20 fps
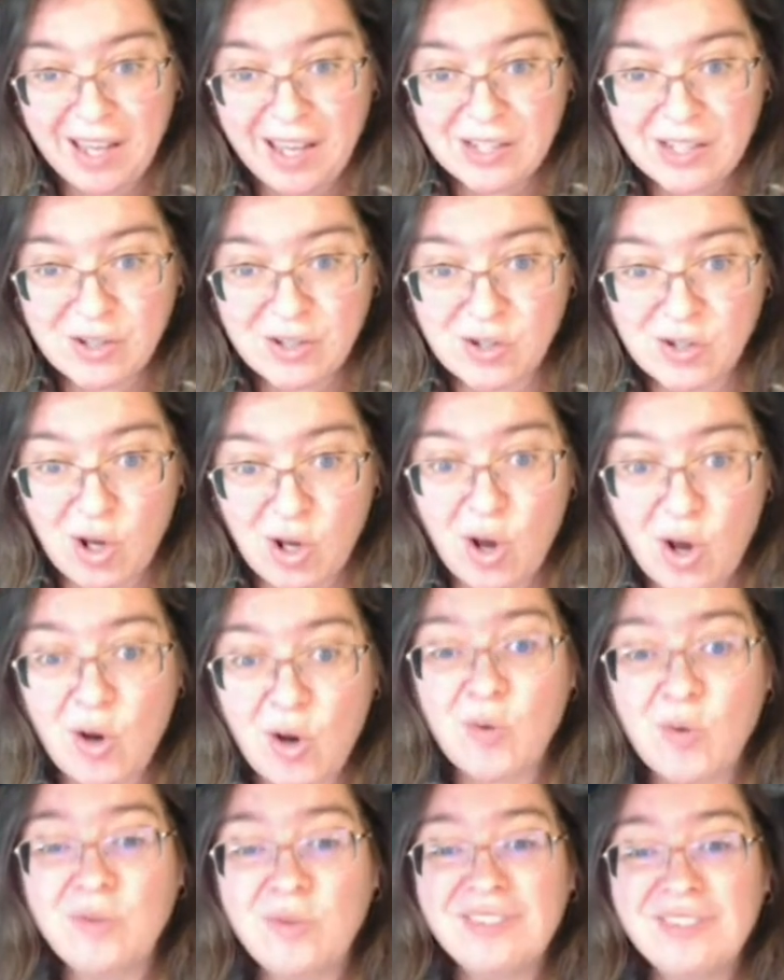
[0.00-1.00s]

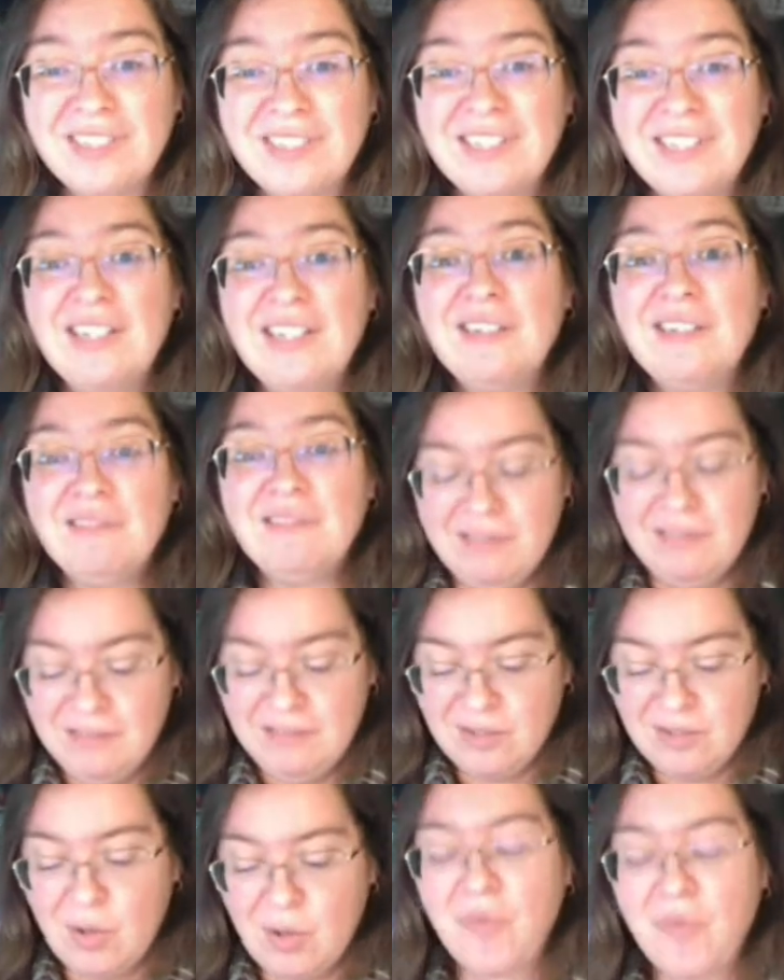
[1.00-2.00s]
So
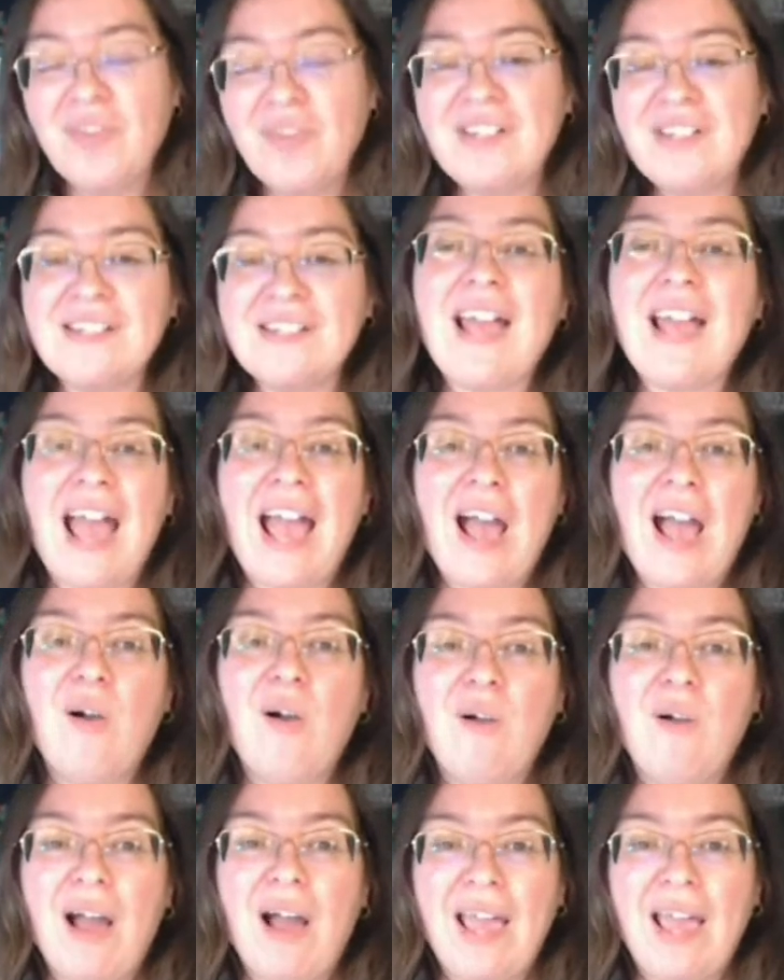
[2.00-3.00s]
this is how
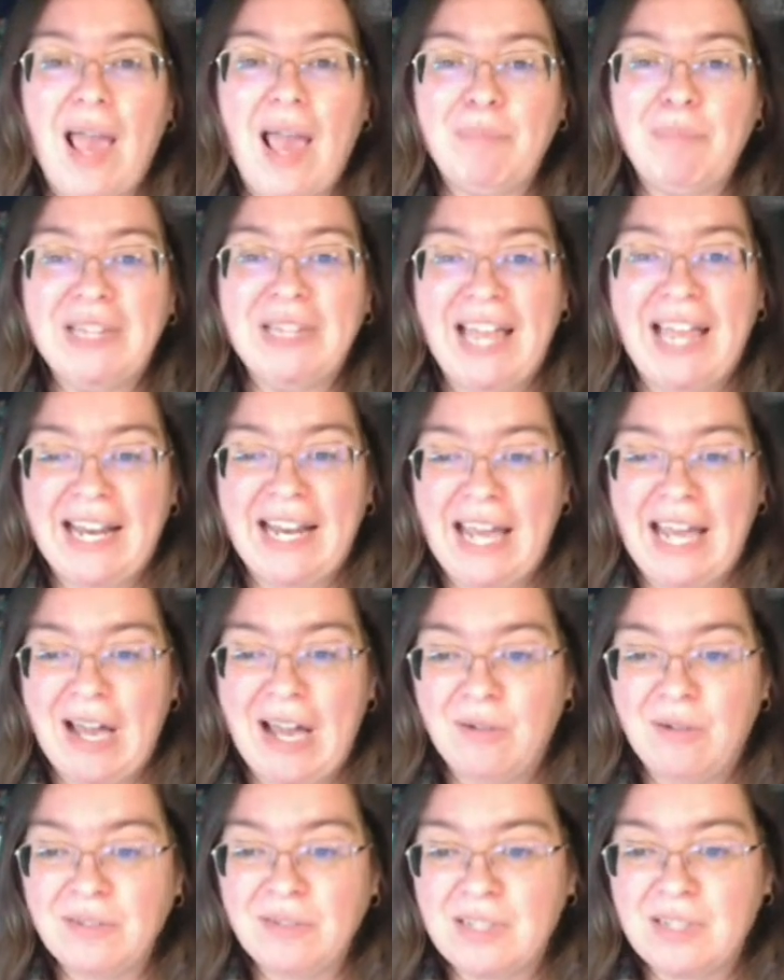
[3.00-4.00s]
I plan
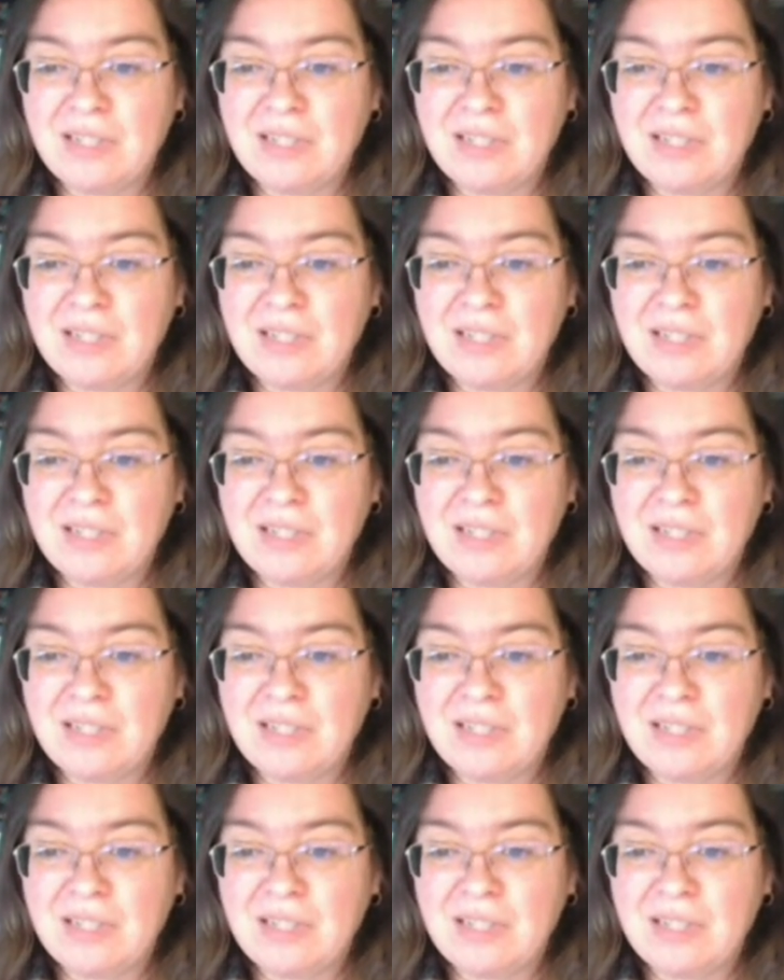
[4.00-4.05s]
out.